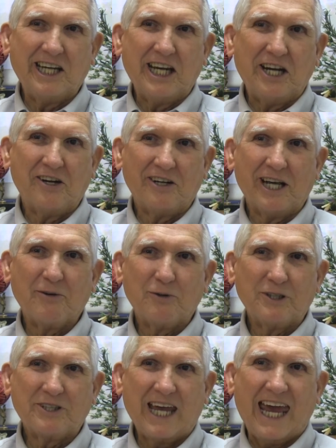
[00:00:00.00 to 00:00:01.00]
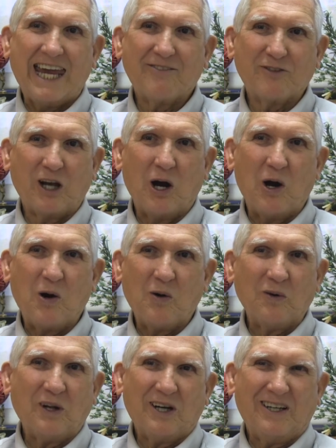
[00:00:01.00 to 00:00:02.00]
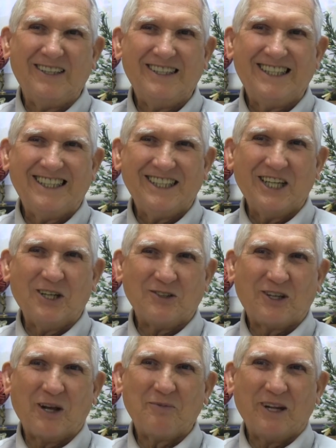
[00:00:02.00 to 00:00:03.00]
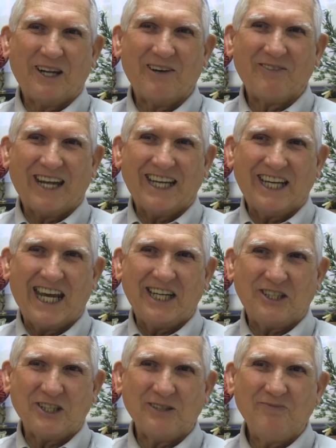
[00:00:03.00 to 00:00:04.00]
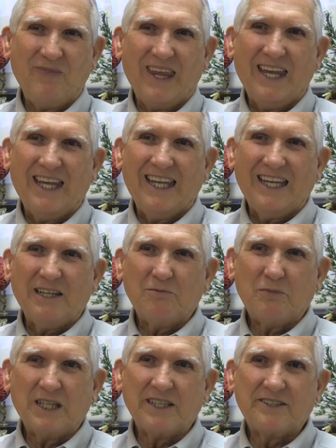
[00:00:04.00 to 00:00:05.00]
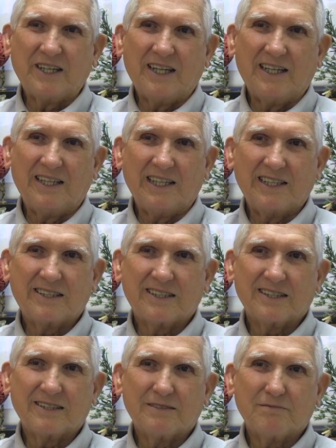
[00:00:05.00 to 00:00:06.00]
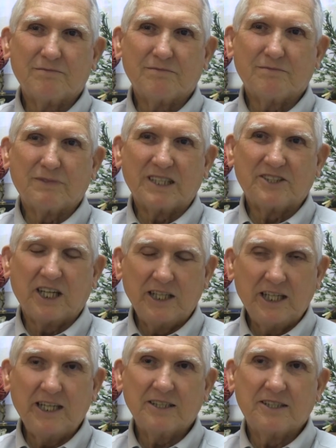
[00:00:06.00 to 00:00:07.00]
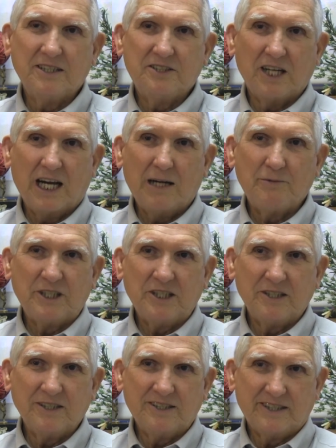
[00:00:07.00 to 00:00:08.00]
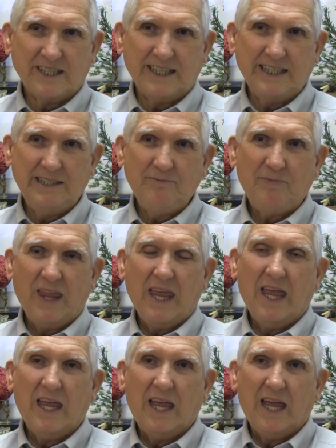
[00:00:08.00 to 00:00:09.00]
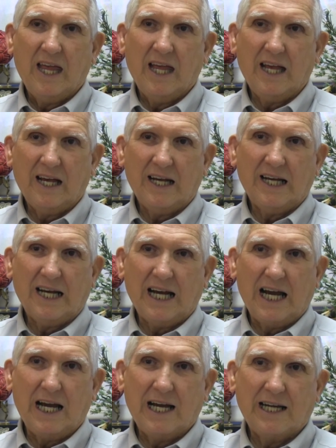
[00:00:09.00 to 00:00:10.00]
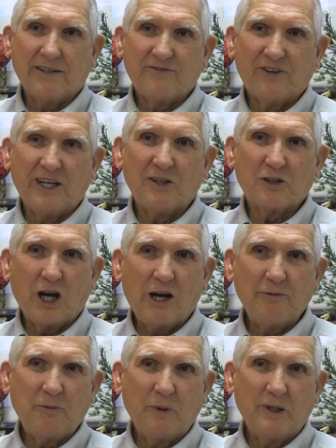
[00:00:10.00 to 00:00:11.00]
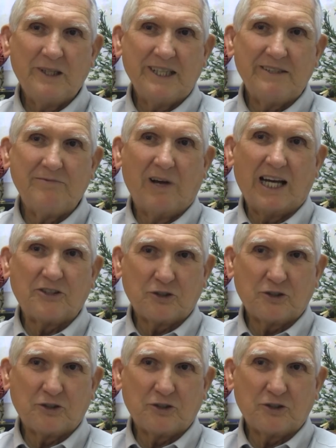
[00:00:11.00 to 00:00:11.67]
ear that was half gone, or something of that nature. But she did a good job, as you can see. I felt comfortable and I